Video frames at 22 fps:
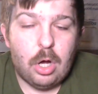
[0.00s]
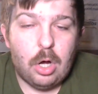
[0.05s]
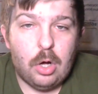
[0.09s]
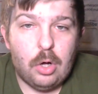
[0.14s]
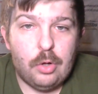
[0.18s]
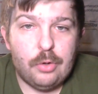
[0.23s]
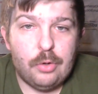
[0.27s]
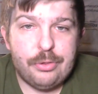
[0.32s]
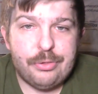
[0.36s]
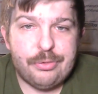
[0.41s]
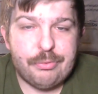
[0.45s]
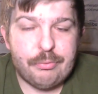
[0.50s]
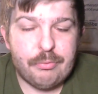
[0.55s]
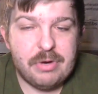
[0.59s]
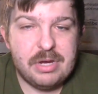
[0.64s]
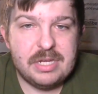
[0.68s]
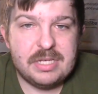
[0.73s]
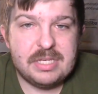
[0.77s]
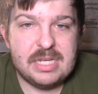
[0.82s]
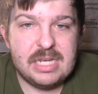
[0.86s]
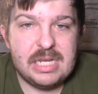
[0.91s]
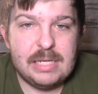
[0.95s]
all
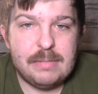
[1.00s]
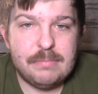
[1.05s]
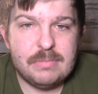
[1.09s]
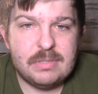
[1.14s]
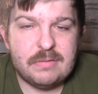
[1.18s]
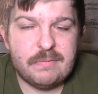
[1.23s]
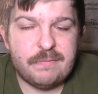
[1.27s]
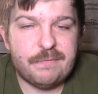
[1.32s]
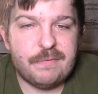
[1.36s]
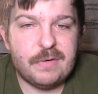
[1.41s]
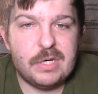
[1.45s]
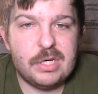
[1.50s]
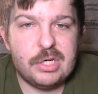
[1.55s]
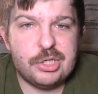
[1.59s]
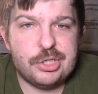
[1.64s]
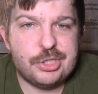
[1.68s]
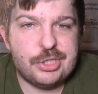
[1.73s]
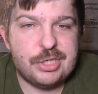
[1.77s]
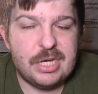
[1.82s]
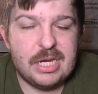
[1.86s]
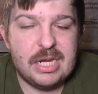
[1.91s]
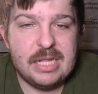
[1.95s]
three teams
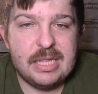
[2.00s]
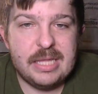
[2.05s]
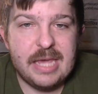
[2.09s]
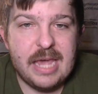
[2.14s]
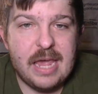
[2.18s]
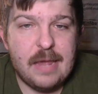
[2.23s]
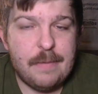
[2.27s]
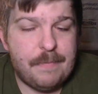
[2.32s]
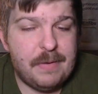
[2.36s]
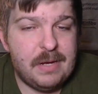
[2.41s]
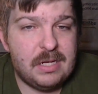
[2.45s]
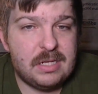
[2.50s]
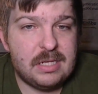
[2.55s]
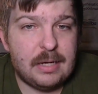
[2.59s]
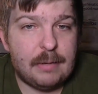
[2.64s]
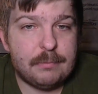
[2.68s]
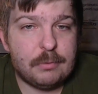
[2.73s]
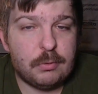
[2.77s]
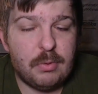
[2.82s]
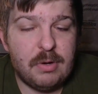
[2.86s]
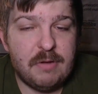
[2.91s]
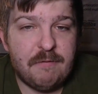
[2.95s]
finished in the AP
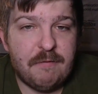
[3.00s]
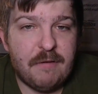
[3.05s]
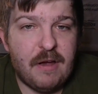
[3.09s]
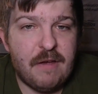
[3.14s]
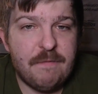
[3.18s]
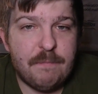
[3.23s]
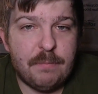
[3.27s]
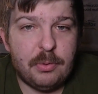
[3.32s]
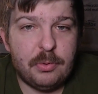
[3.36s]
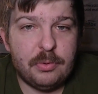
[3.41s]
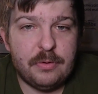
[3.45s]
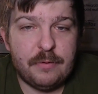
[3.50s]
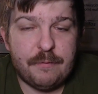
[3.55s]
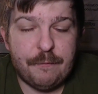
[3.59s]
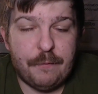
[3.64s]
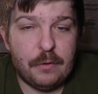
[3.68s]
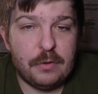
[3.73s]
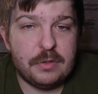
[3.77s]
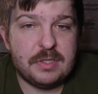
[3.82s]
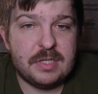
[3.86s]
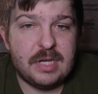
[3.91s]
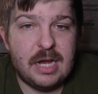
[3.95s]
top 25 poll the
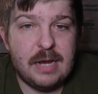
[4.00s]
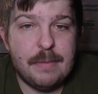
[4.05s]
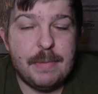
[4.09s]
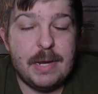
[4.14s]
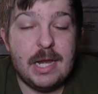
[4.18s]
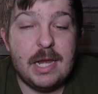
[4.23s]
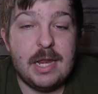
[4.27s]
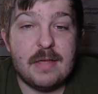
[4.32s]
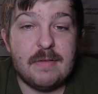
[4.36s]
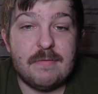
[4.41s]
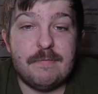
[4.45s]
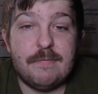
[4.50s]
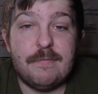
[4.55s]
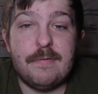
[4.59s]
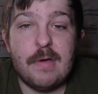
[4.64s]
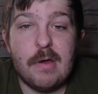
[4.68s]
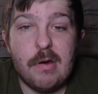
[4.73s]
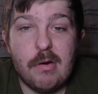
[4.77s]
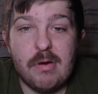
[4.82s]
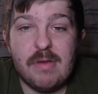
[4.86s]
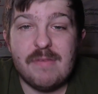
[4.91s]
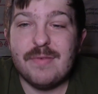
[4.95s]
first time in a
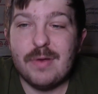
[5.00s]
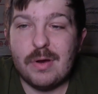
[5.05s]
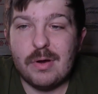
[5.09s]
very,